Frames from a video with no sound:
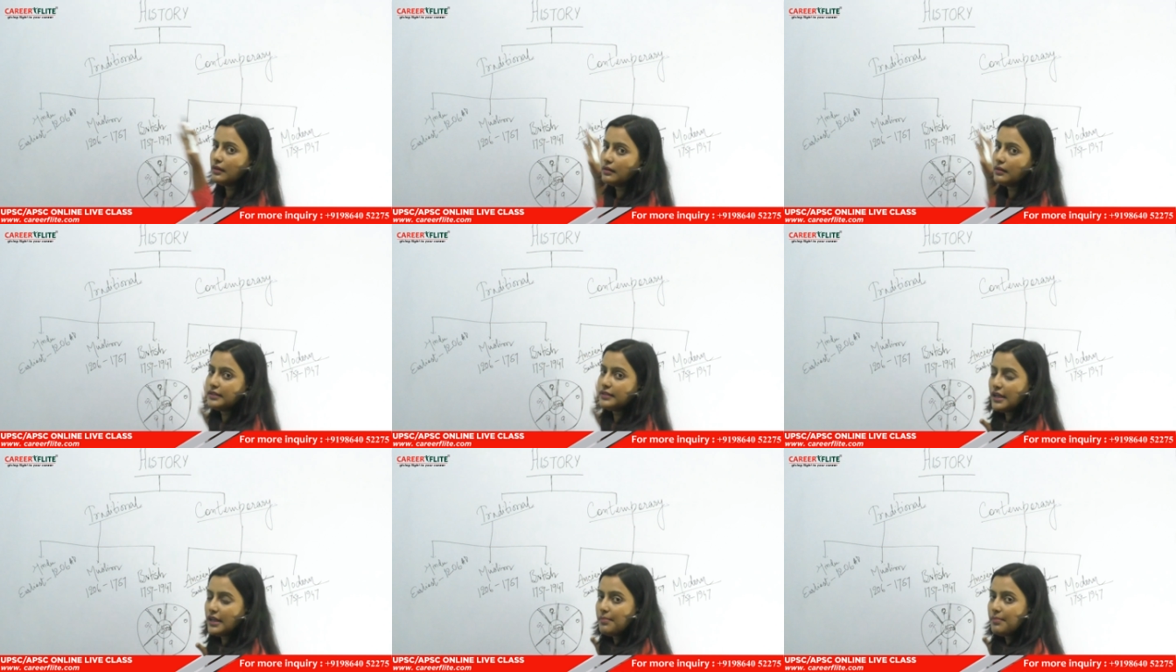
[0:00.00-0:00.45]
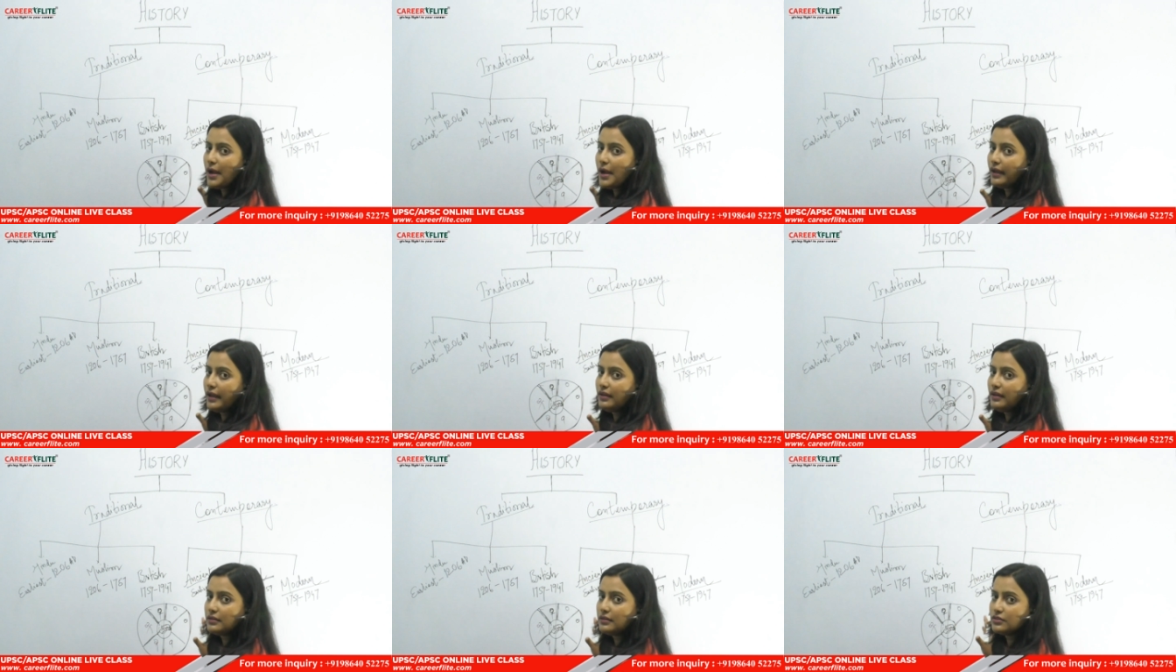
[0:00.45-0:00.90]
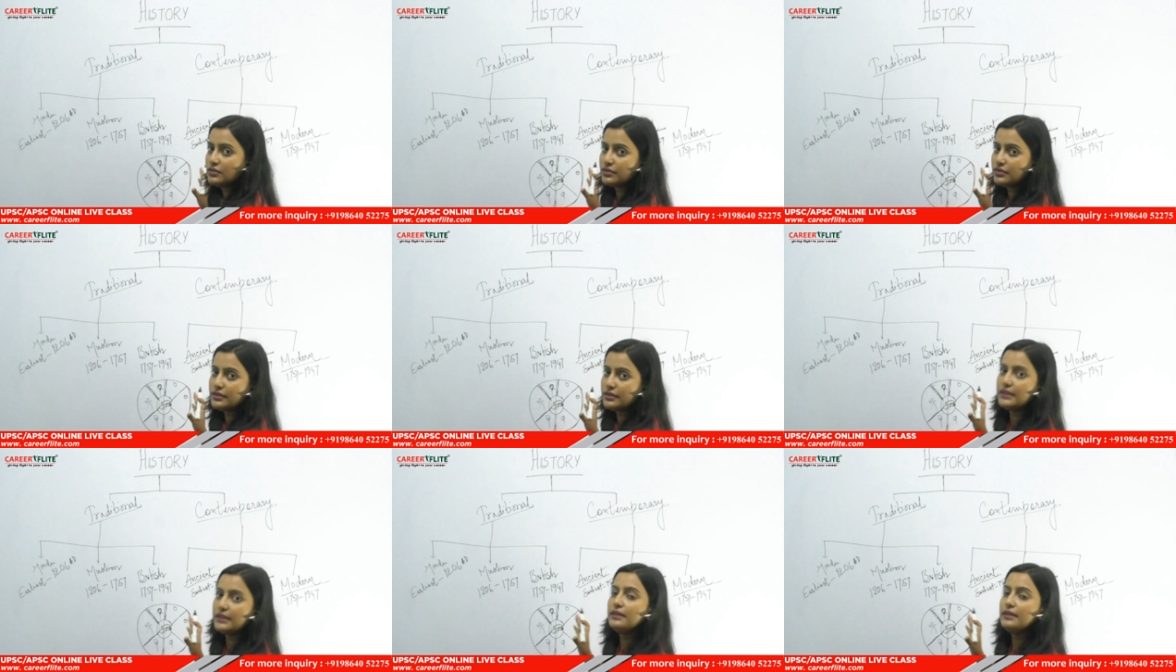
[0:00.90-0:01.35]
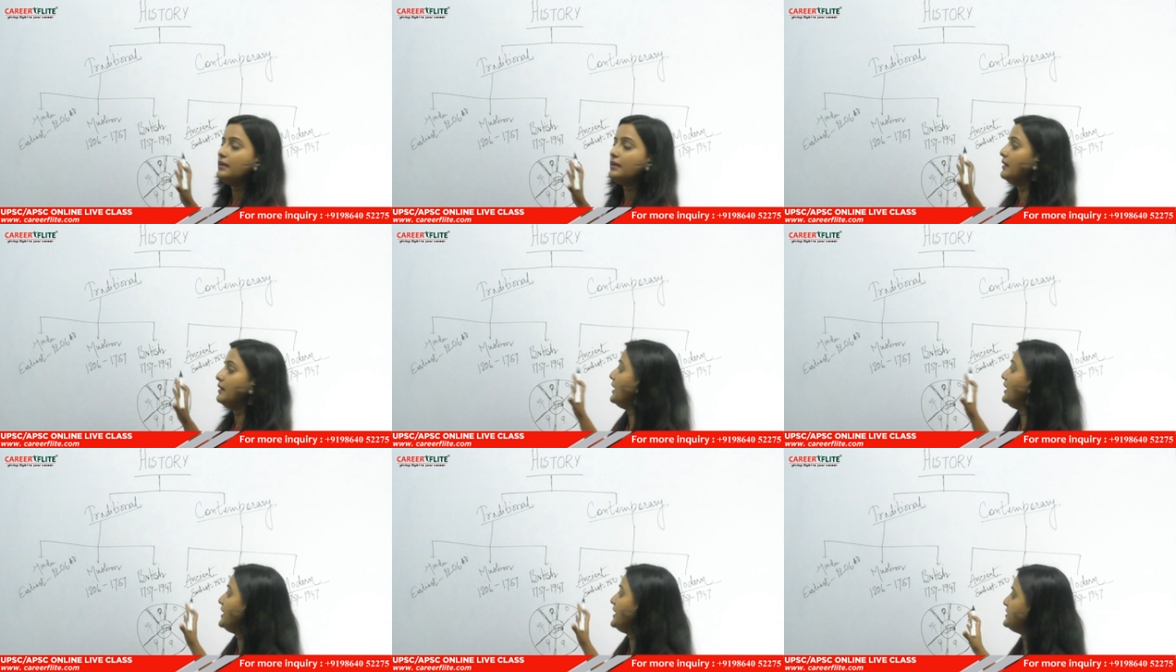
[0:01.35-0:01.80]
thereby to the
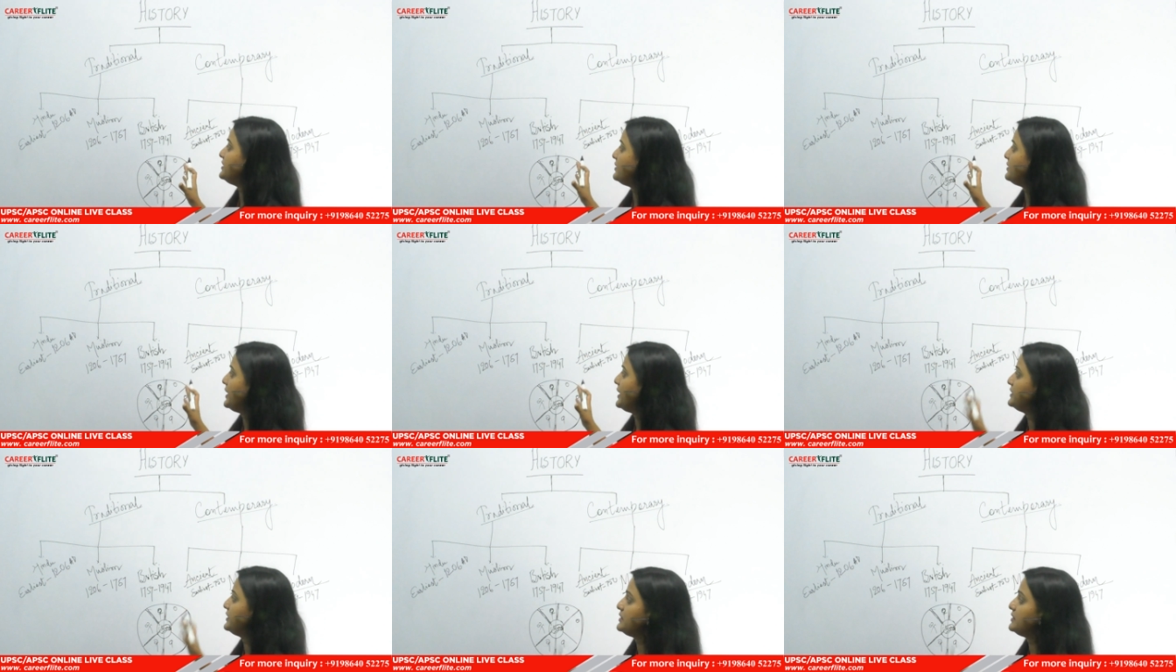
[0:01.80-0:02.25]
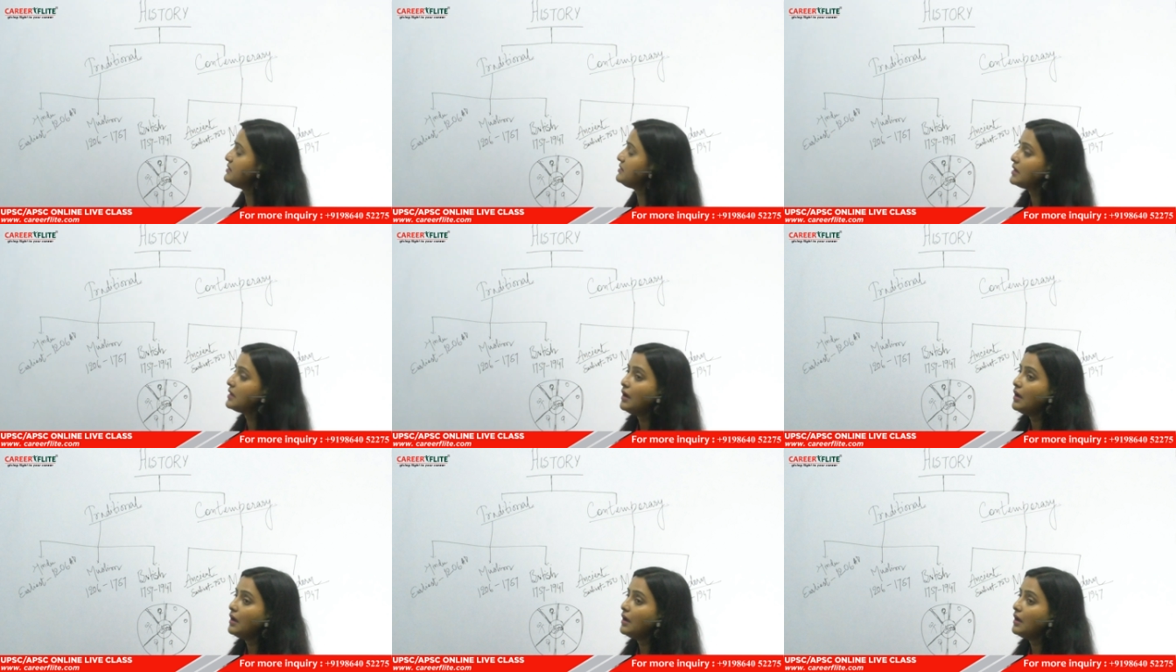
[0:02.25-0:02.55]
later ages